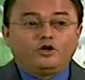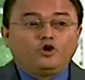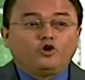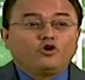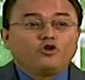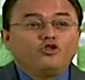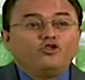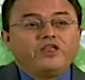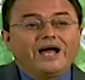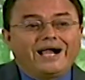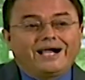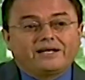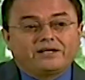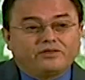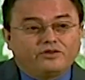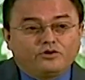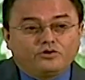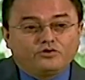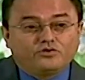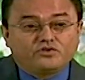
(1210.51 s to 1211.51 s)
The
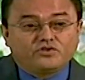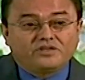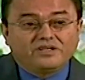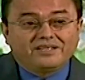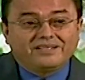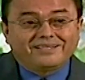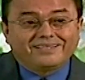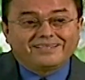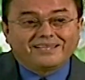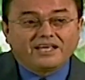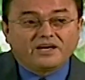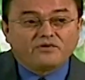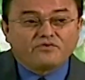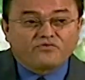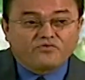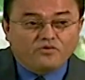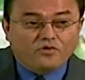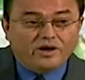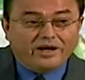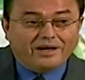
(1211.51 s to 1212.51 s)
darts of the
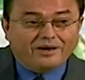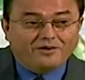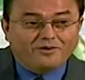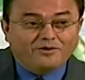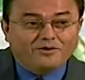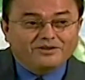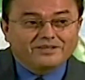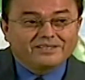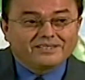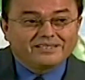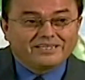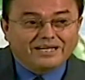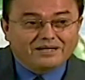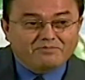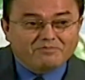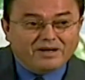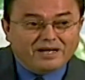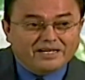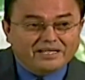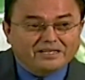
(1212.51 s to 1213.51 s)
fire of the
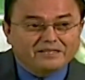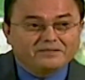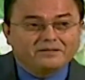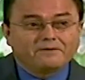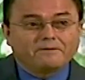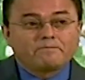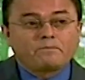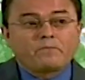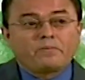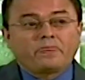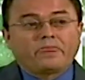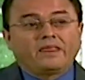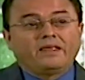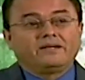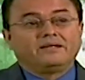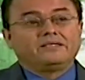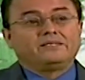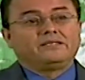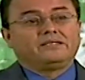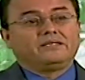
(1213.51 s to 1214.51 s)
evil one.
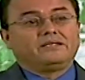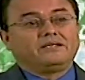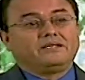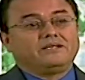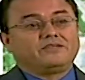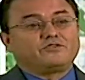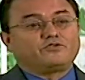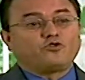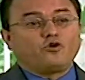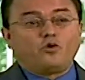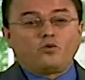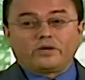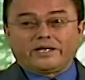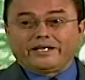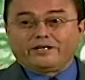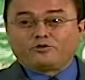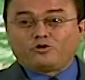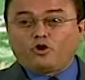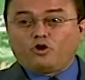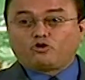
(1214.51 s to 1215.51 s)

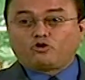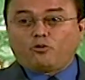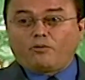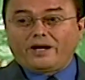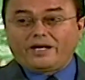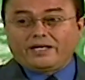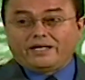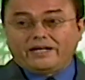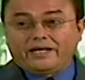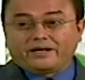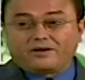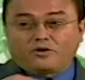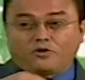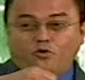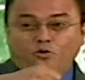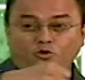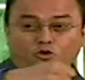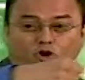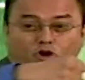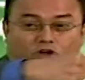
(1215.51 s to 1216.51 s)
Therefore, above all, take
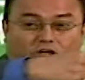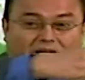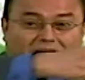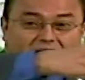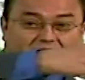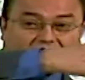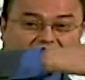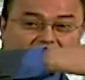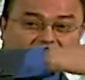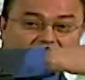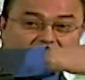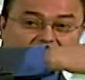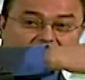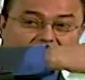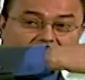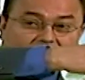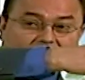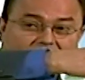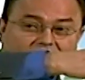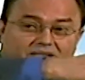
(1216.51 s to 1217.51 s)
up the shield of
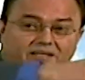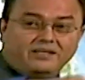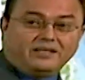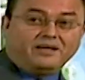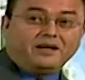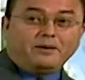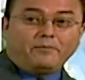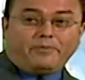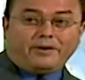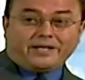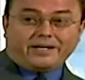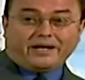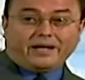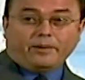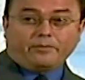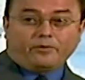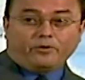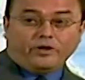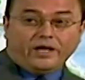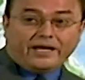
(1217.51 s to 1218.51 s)
faith so
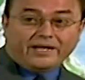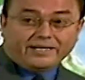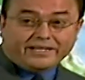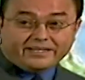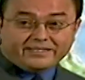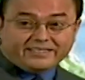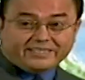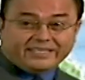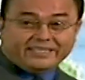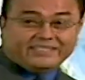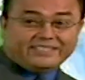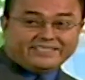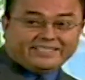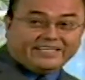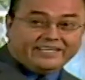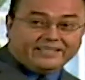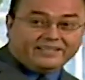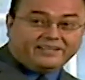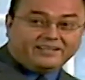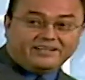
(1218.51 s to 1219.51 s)
that you can
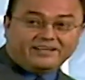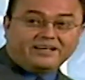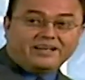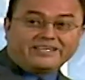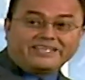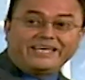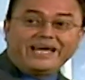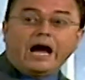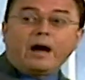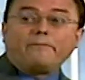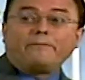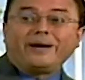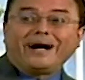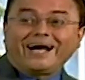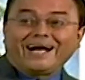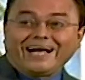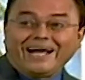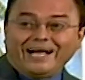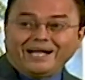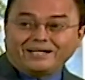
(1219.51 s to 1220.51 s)
resist and
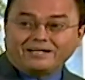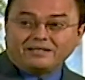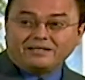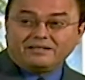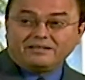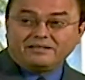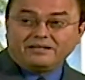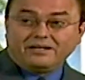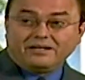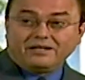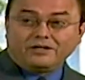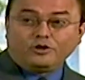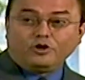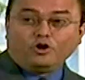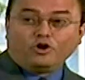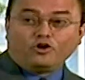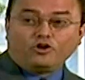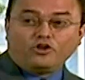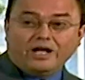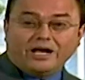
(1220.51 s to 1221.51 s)
extinguish
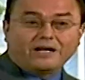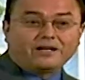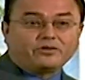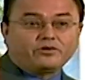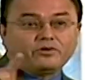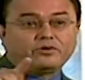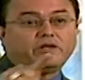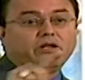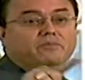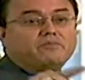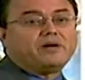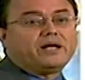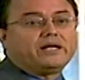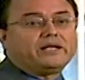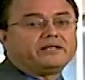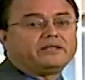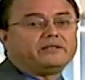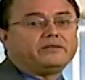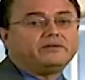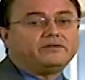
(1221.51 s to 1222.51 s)
the darts of the evil
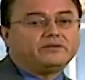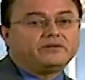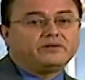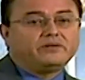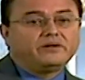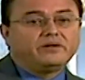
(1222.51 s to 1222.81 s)
one.